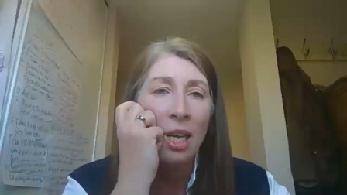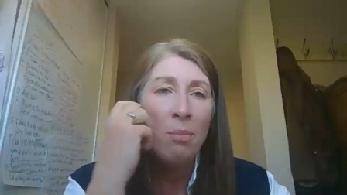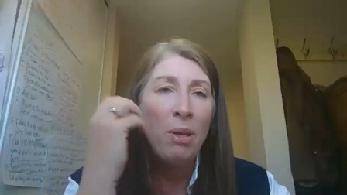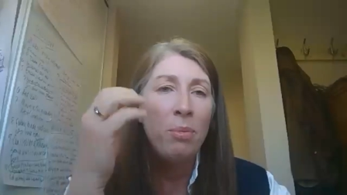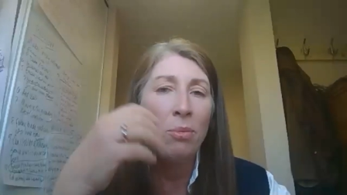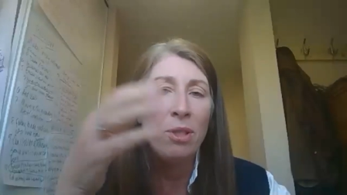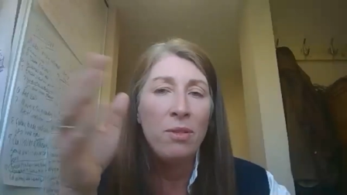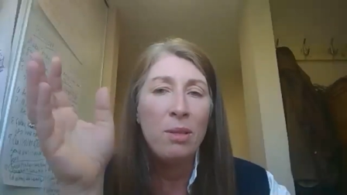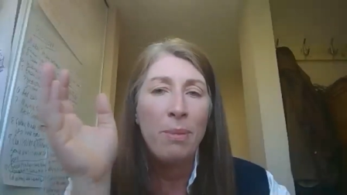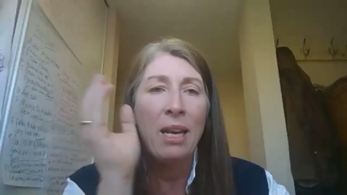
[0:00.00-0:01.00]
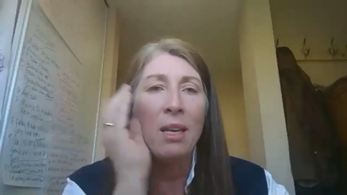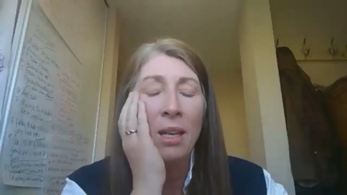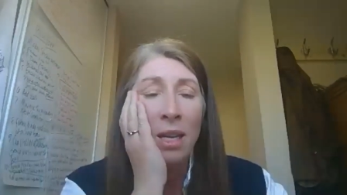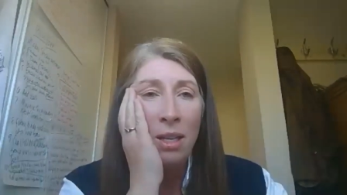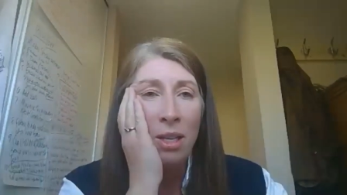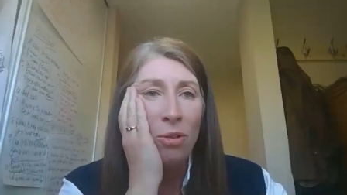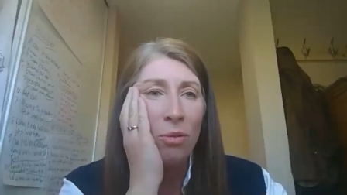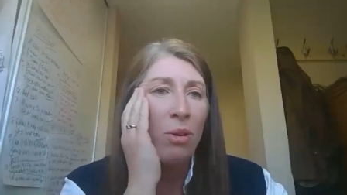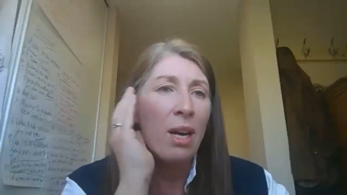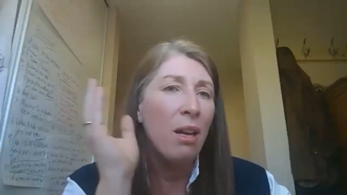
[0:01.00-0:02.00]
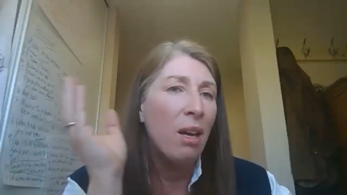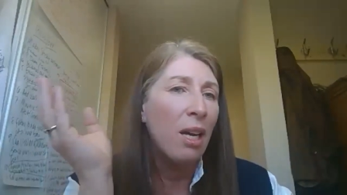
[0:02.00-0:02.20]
People would have spent, you know, a